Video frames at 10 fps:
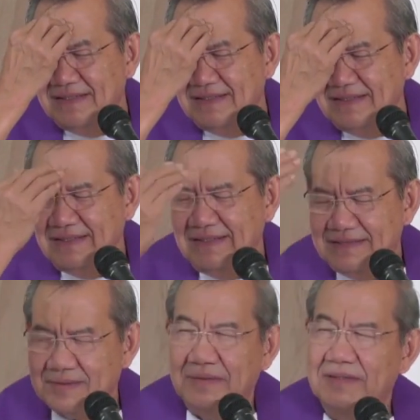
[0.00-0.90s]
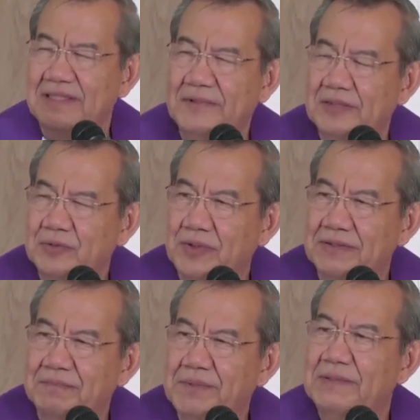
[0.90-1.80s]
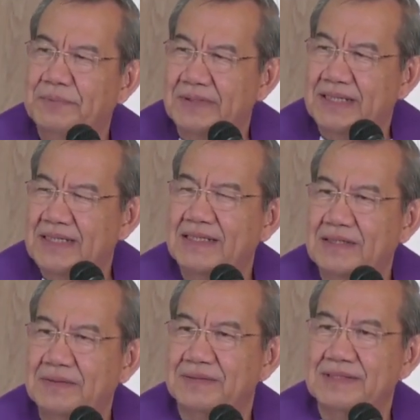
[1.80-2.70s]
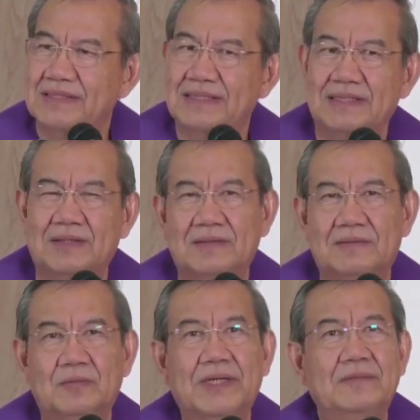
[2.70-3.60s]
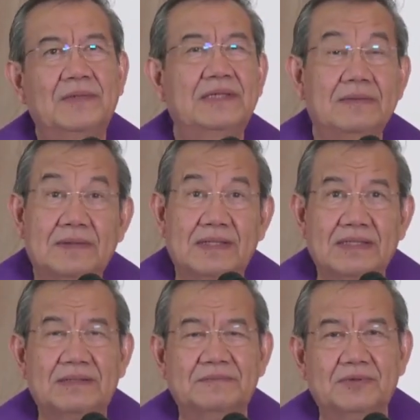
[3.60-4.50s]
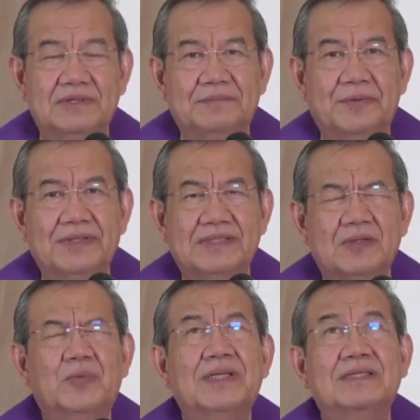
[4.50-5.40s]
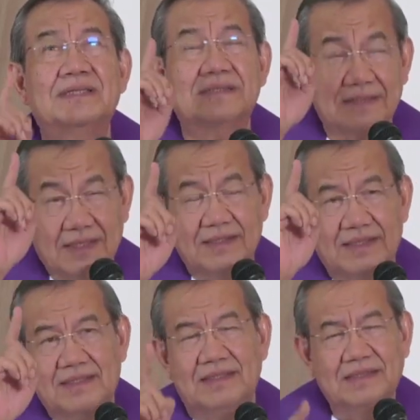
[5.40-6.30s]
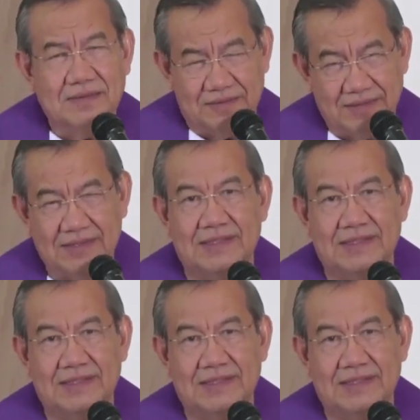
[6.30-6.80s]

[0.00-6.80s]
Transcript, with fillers: it's all about what people think or say. When will you come to the point say, what does God think or say?